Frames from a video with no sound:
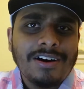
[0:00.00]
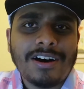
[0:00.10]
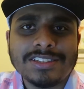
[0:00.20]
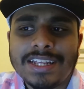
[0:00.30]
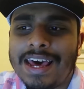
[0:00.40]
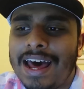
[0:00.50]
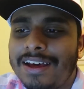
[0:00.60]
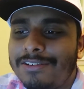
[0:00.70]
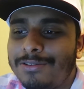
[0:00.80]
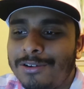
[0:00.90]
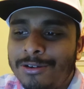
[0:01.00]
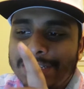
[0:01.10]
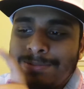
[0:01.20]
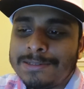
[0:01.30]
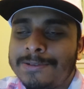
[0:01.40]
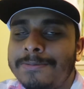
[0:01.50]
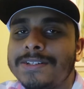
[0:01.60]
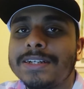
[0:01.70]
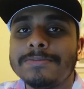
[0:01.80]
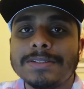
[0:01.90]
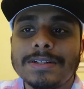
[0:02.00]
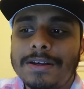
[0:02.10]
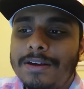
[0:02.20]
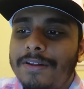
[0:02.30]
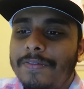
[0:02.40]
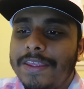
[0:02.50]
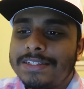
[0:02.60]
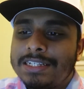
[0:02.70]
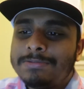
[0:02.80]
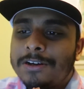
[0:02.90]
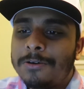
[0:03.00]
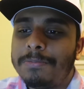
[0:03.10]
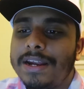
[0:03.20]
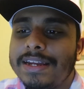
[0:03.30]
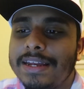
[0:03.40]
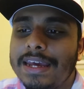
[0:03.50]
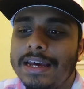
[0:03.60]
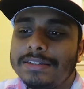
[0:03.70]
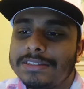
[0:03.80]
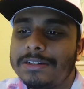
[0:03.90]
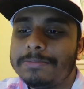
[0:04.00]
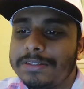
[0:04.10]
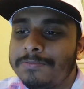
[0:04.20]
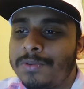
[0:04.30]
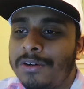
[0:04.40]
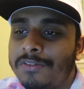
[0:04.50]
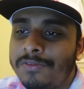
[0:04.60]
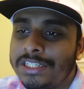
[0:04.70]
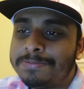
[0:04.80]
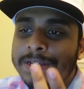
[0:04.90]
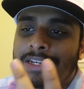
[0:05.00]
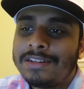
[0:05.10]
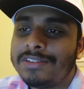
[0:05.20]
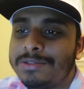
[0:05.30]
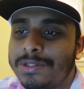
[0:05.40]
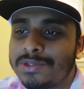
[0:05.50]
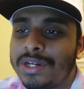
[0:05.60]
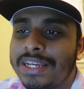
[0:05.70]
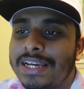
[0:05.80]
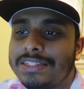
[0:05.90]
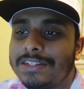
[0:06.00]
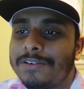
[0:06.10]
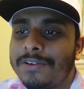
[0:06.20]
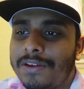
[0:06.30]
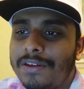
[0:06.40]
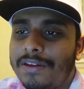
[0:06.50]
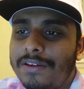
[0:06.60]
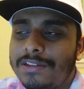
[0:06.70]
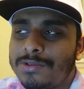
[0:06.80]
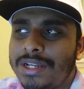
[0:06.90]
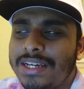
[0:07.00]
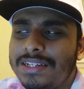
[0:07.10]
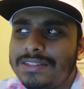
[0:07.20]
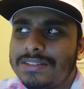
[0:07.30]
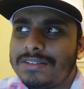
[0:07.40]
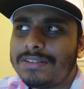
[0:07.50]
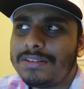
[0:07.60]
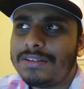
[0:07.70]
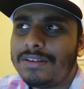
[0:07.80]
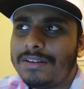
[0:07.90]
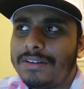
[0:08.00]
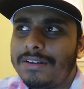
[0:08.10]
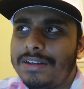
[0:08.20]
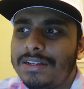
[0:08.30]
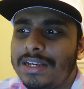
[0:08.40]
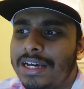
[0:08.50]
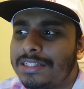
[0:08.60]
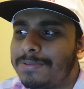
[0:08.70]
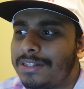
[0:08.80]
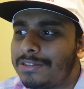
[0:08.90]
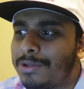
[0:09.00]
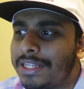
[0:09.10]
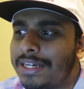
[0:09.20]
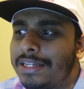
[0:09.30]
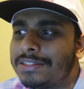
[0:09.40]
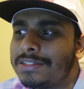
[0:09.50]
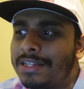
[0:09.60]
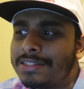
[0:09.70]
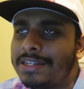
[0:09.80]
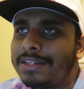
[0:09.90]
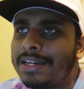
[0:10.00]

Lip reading: Answer that. Who has the most premierships? It says record breaking here, so well, it's been 20 years though. 20 years? Yeah, it's been 20 years, hasn't it?